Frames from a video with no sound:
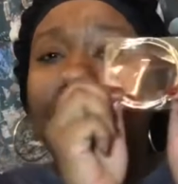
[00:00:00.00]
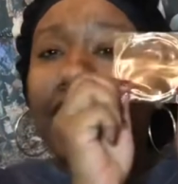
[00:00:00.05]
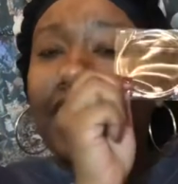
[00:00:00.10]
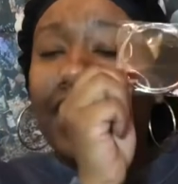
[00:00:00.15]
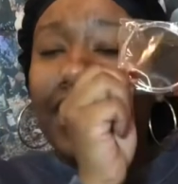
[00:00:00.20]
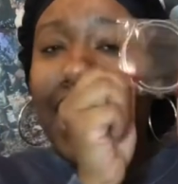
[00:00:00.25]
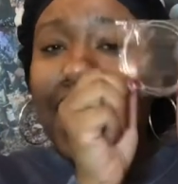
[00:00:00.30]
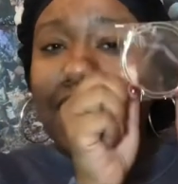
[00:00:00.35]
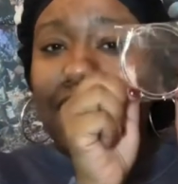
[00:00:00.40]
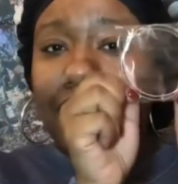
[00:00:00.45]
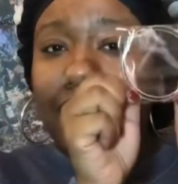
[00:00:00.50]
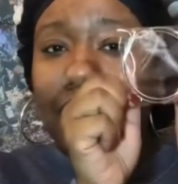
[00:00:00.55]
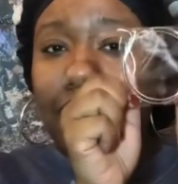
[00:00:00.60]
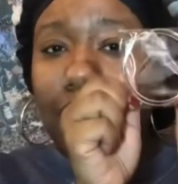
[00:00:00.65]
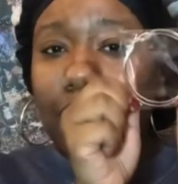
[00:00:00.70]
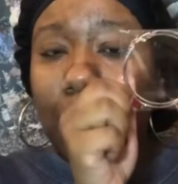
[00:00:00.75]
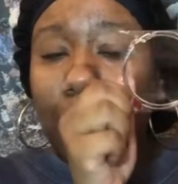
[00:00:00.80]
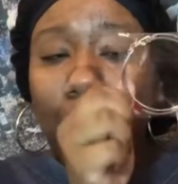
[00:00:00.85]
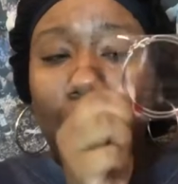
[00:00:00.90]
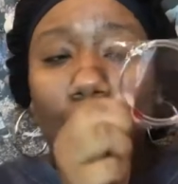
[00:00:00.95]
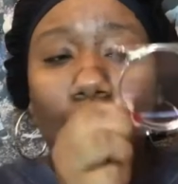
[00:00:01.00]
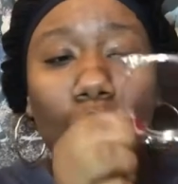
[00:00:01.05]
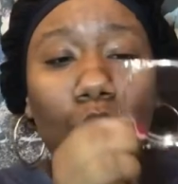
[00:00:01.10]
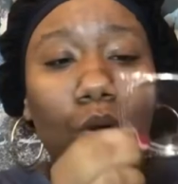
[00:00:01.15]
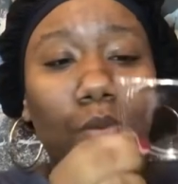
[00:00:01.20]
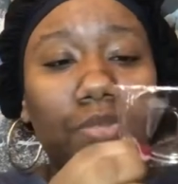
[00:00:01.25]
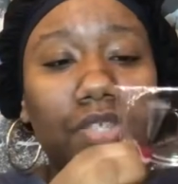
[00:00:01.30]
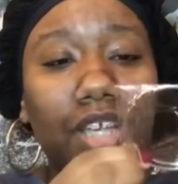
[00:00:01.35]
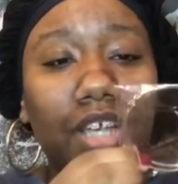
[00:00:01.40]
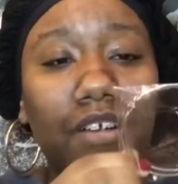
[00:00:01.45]
they sent some
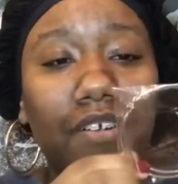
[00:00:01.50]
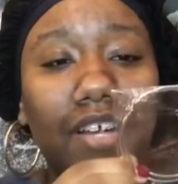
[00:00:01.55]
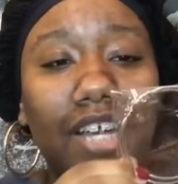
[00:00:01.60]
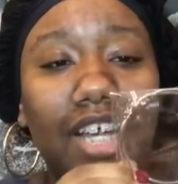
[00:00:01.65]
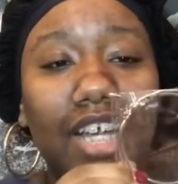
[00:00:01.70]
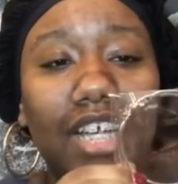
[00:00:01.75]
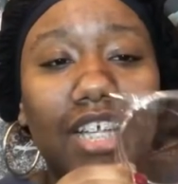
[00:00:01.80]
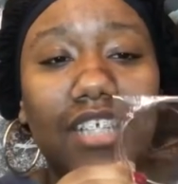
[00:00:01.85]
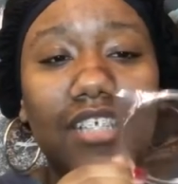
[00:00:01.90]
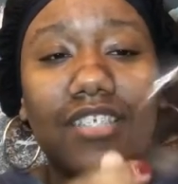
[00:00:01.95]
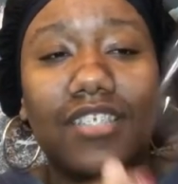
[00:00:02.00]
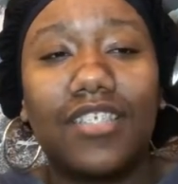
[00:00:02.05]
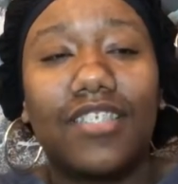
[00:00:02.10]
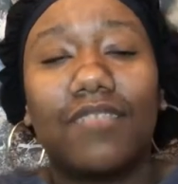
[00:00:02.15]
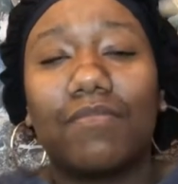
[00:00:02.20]
hooped earrings.